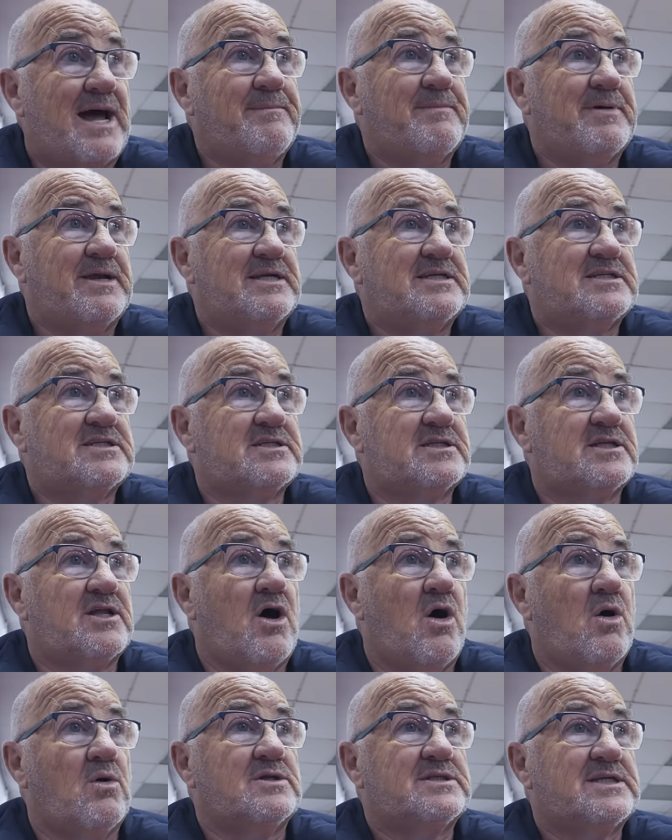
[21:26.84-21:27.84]
damaged
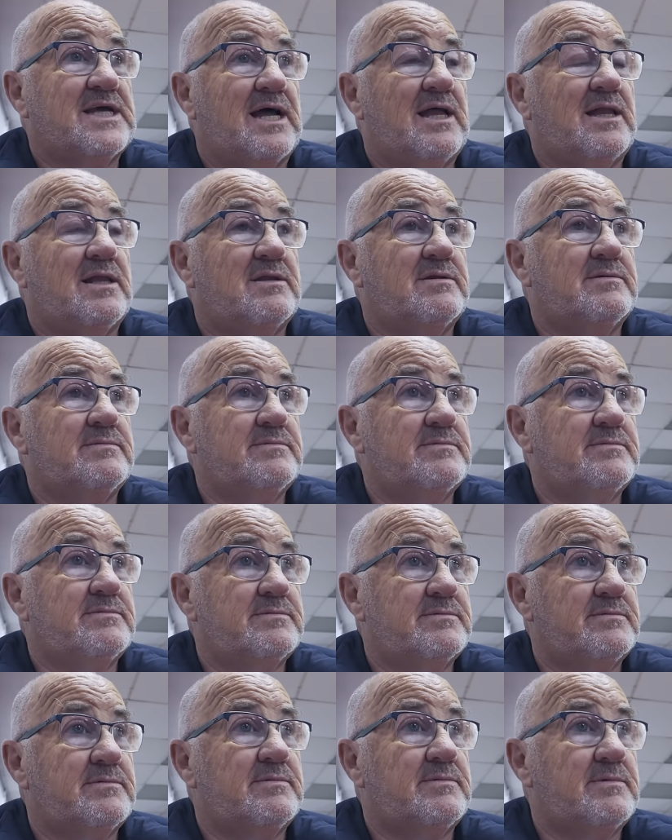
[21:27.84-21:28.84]
the hotel
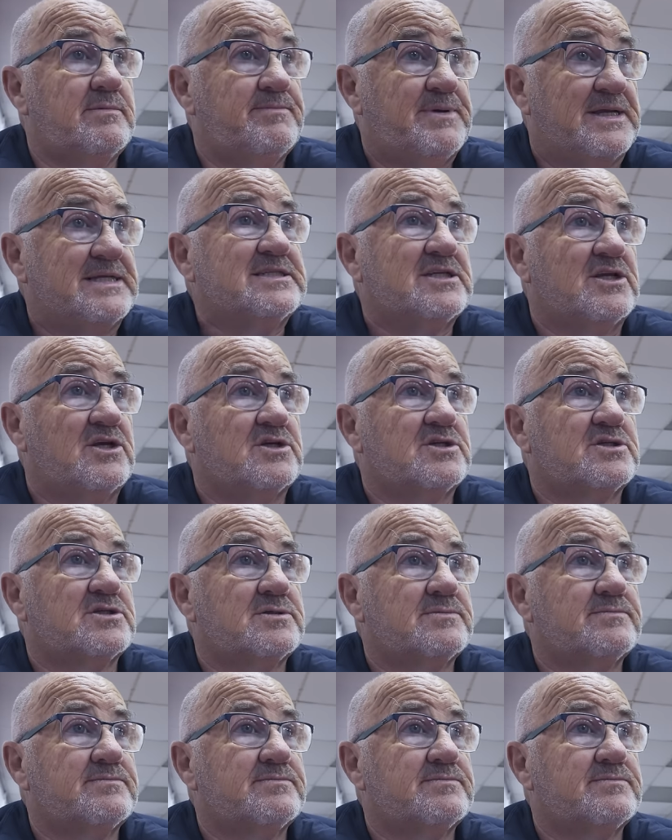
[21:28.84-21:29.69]
business.